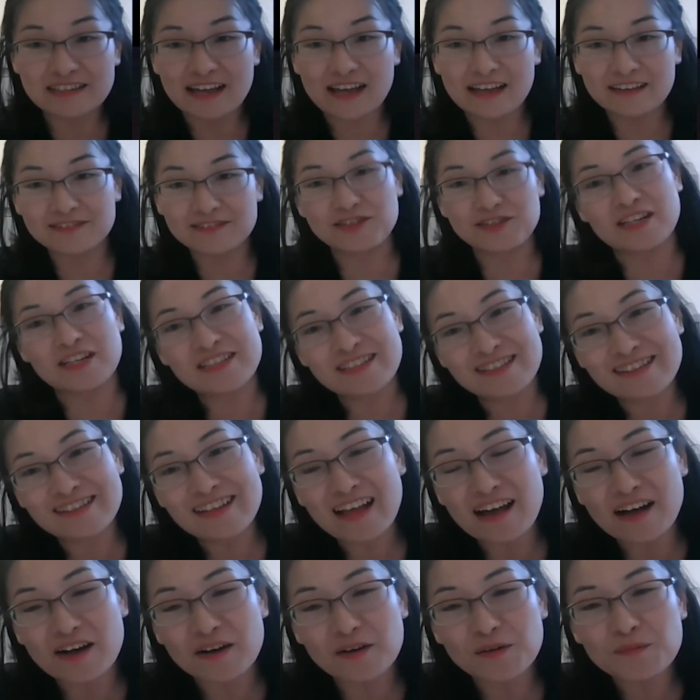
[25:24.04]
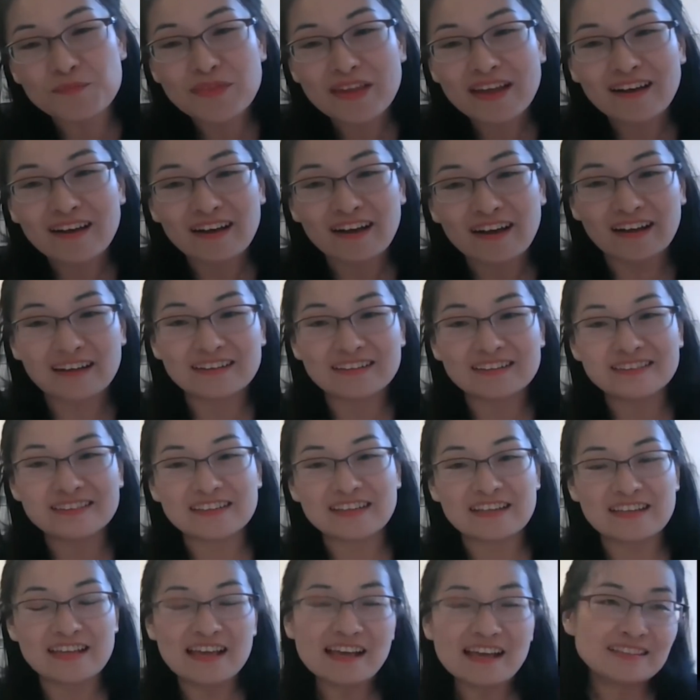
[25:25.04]
said just now. And
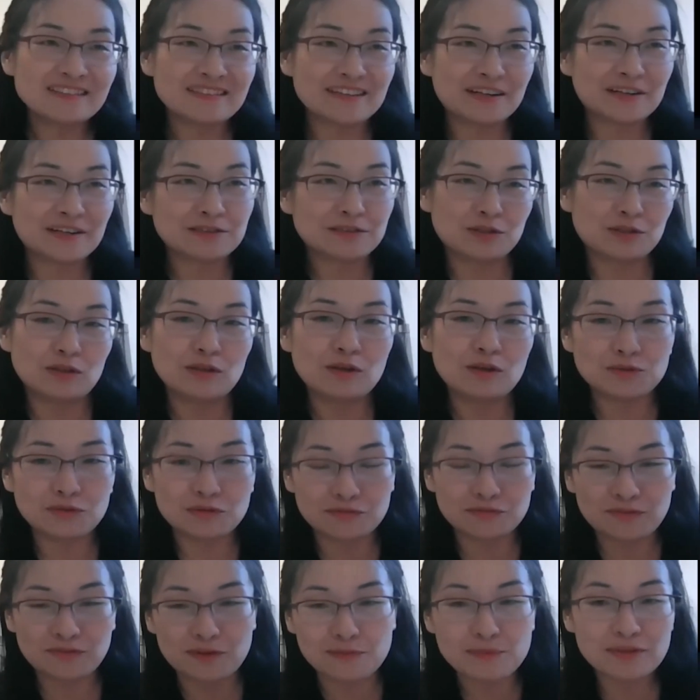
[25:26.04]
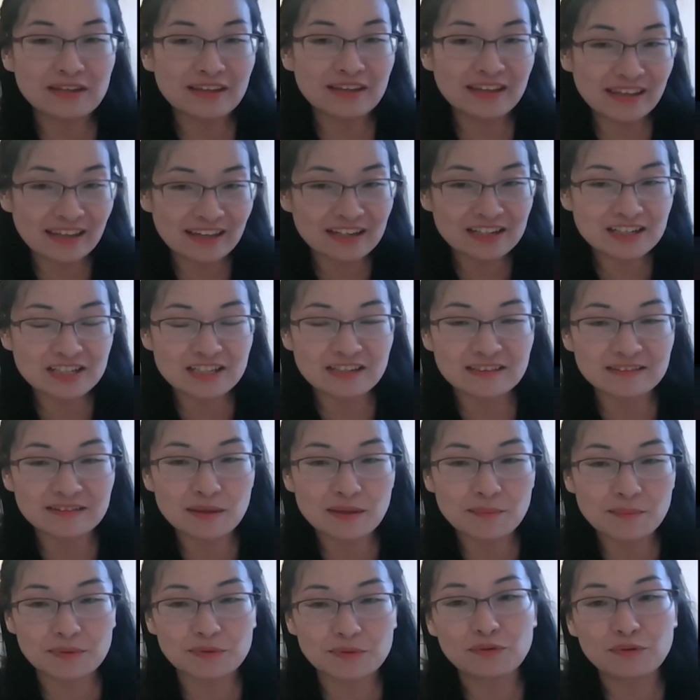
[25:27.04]
yes, there's a lot of communication
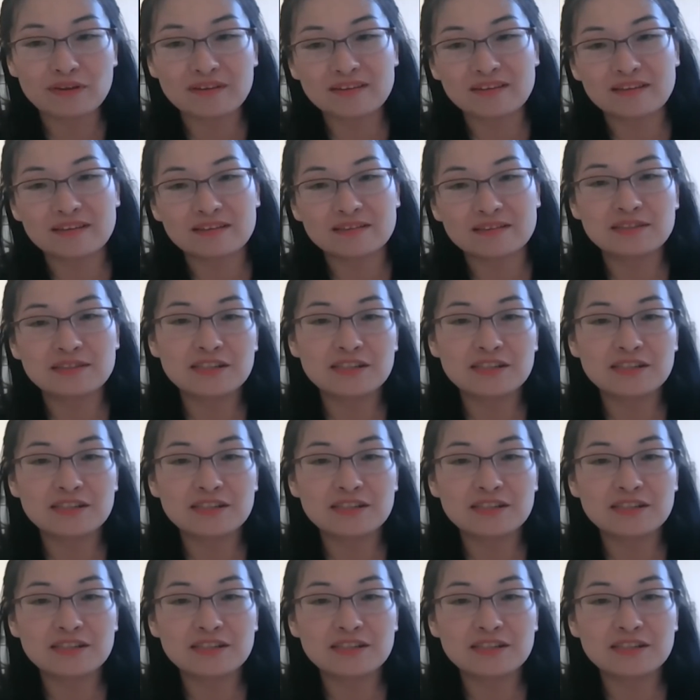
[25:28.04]
between the